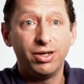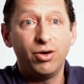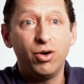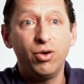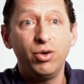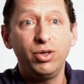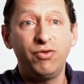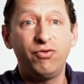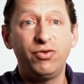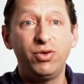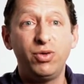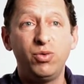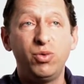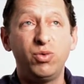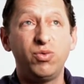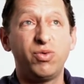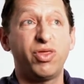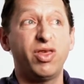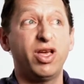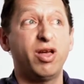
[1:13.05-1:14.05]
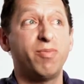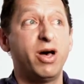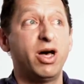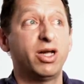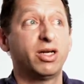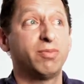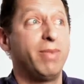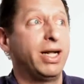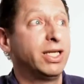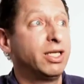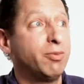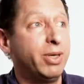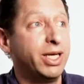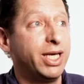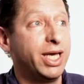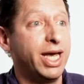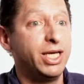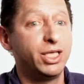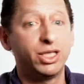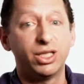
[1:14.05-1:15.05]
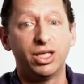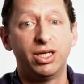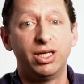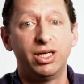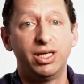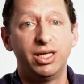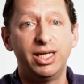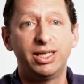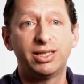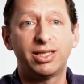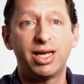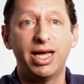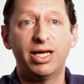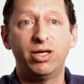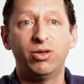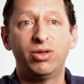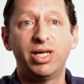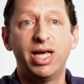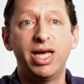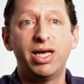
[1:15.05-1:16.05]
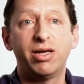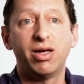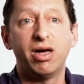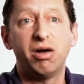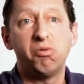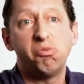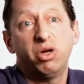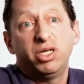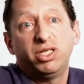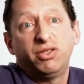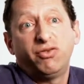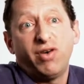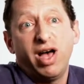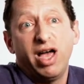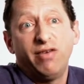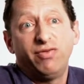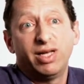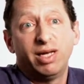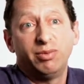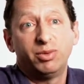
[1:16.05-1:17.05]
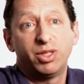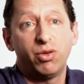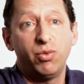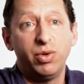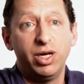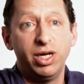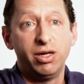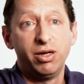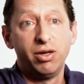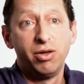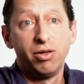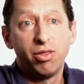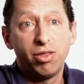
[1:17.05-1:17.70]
Or if you think about multiplication, it's like you take, what is 5 times 3?